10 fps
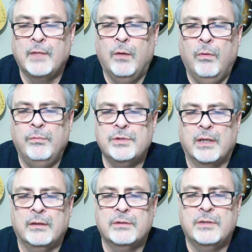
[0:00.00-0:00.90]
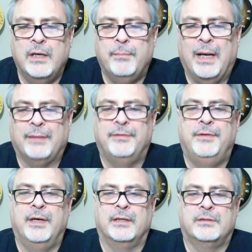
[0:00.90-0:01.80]
what was I going to say about
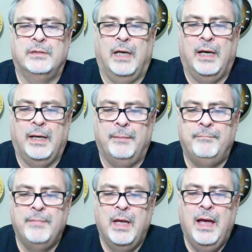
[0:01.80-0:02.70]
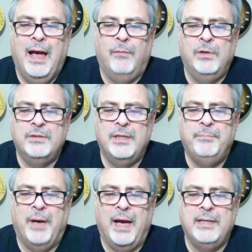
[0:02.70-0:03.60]
this? I want to say
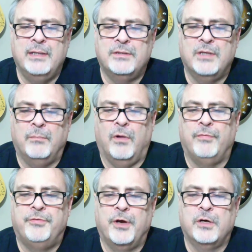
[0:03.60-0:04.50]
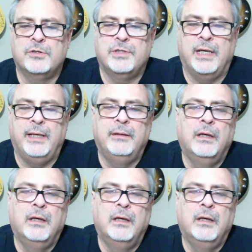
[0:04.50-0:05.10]
Biden did something on Thursday